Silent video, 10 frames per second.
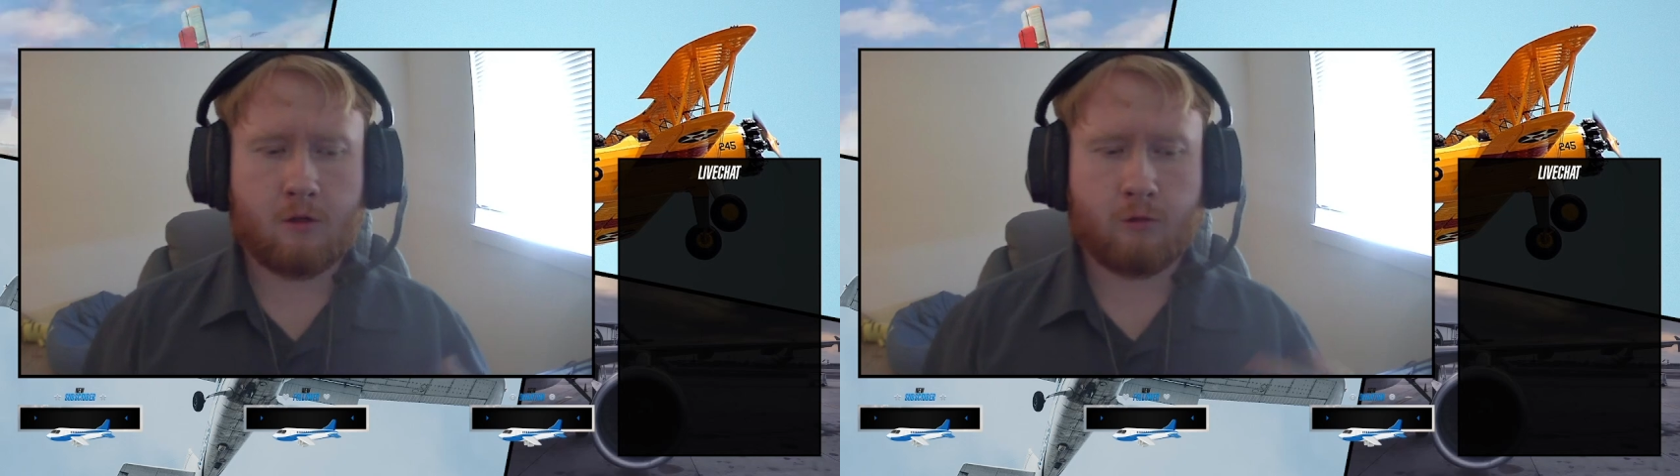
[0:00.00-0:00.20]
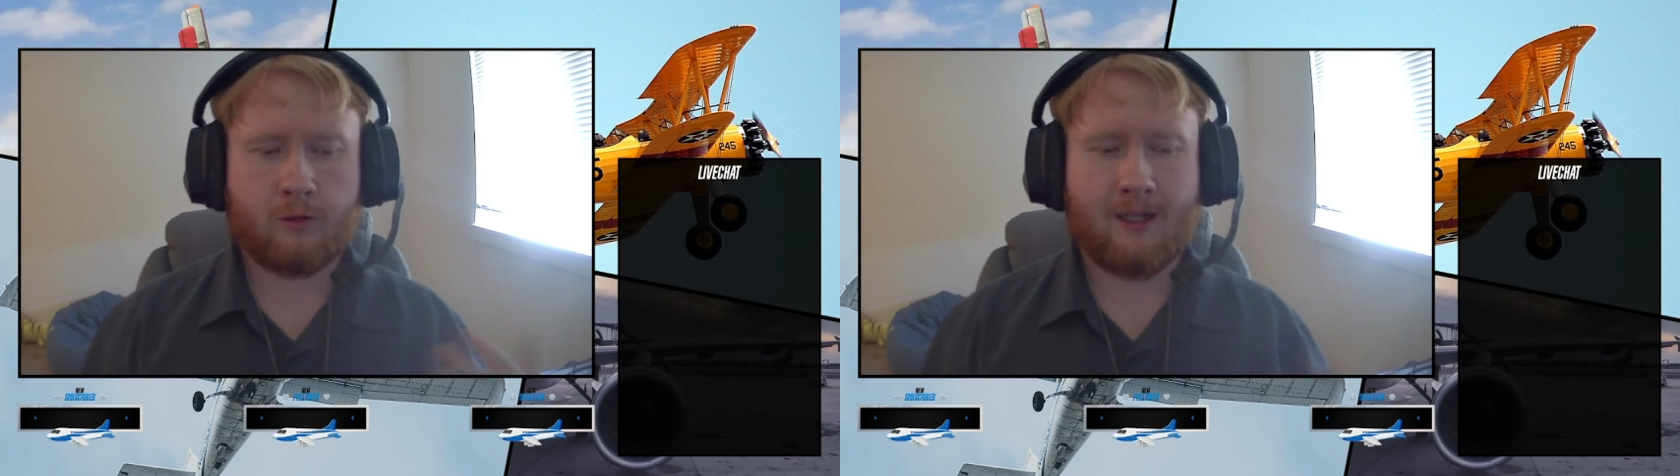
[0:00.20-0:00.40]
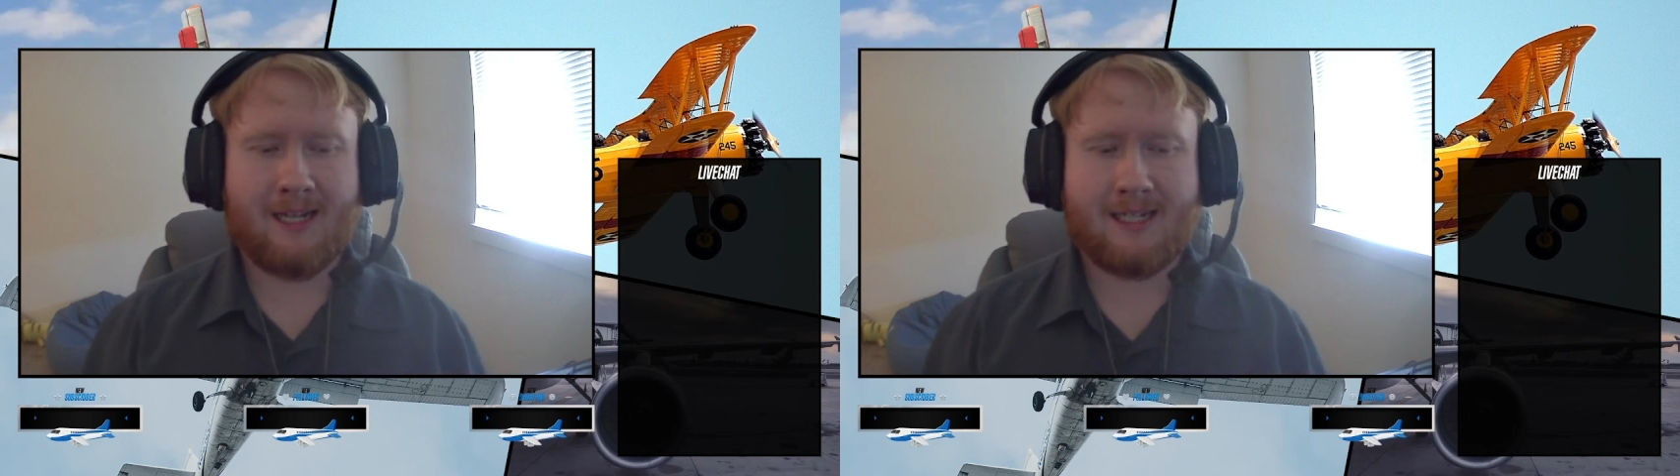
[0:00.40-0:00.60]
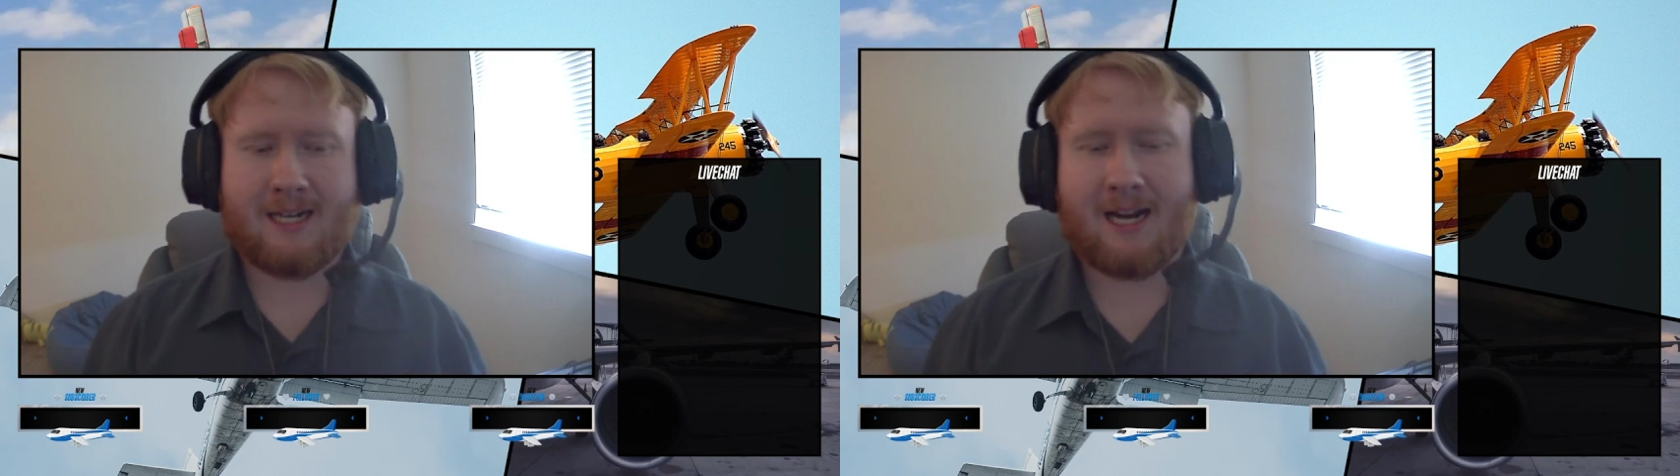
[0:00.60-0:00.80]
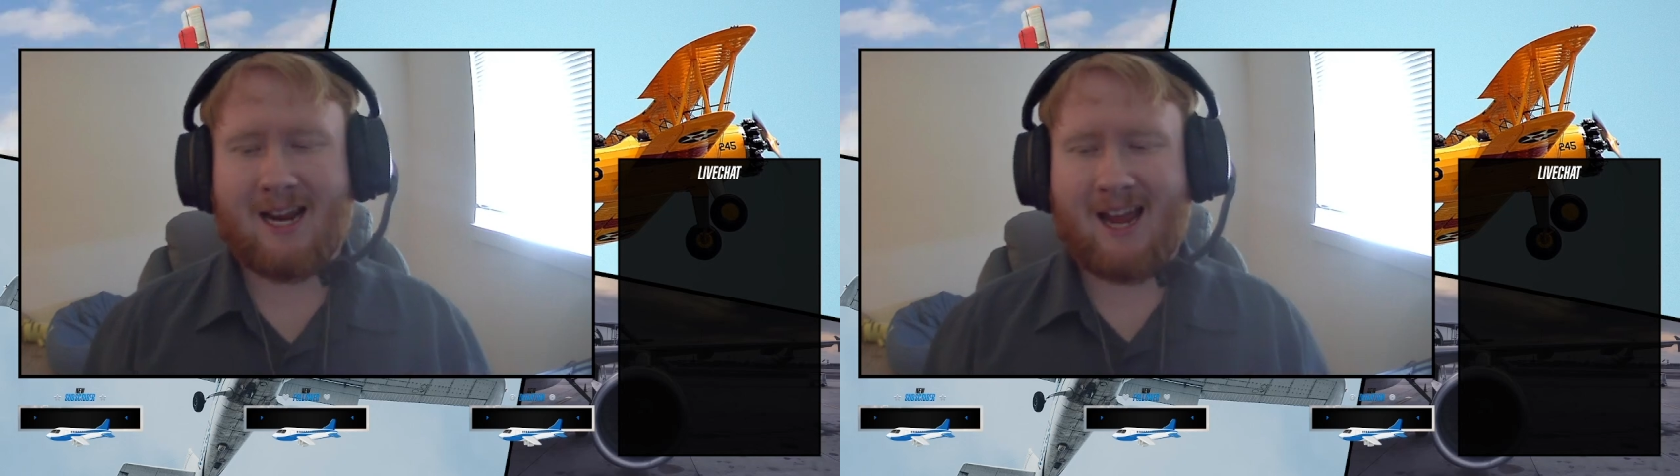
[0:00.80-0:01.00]
released,
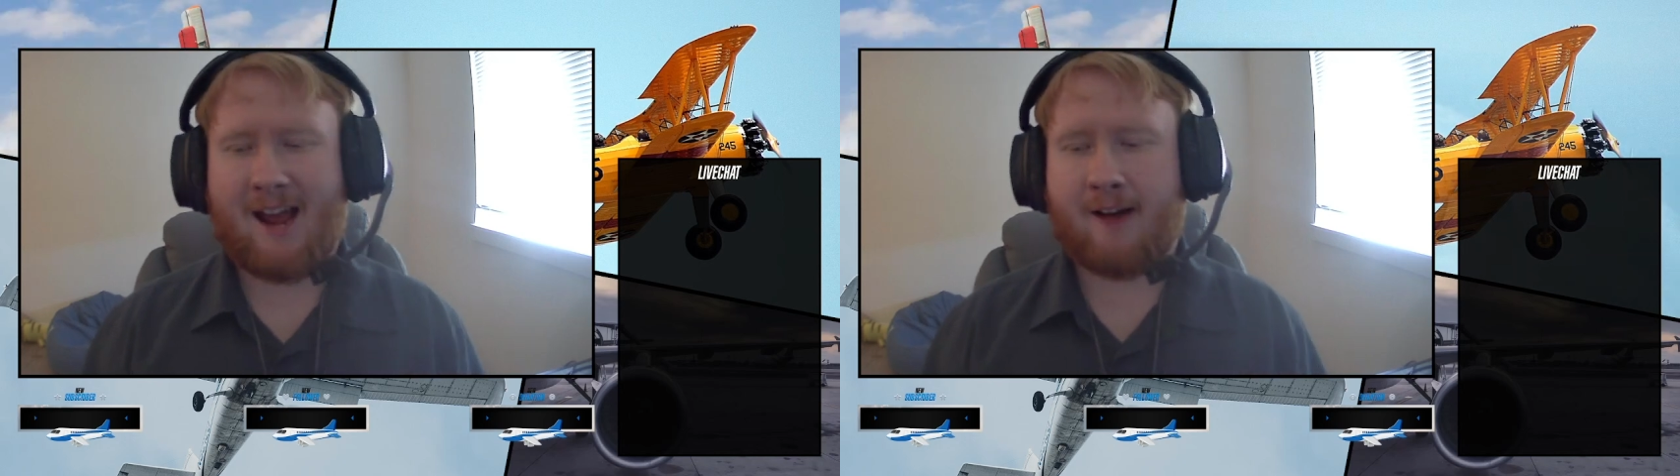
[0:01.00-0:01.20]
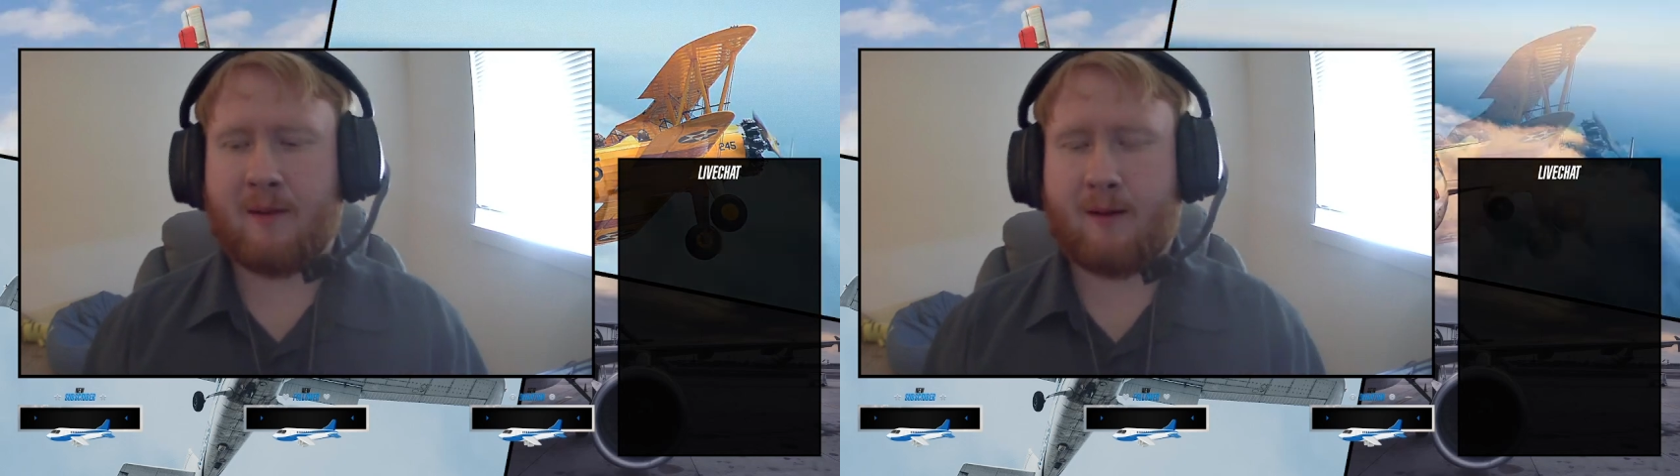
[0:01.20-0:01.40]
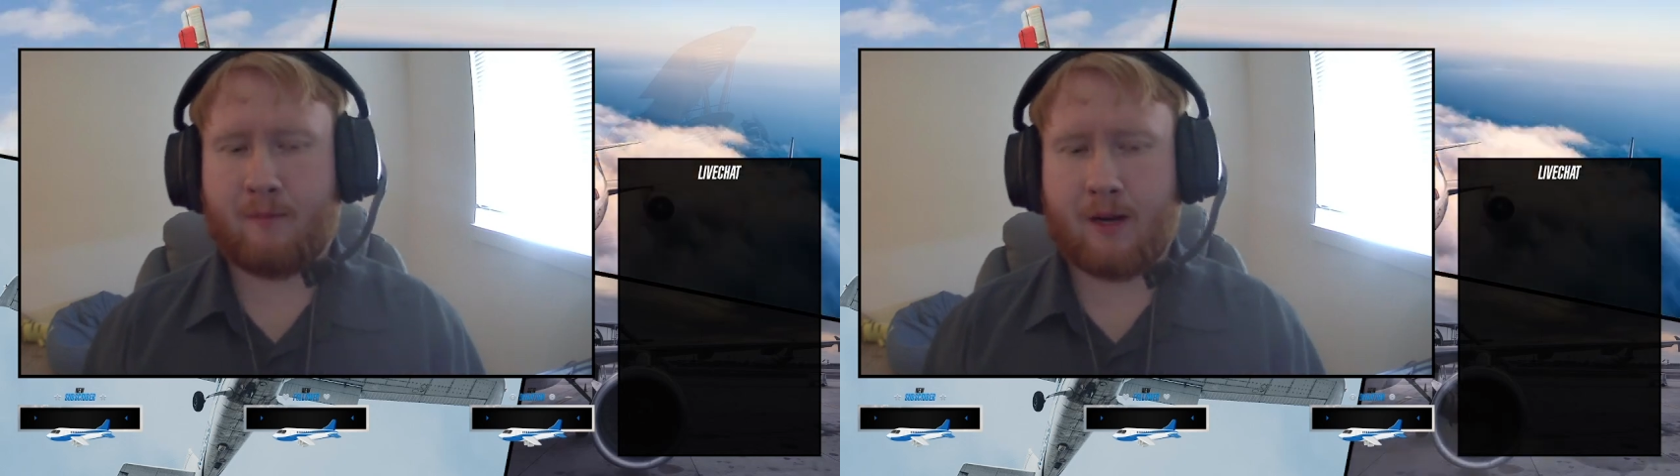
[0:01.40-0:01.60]
and I have been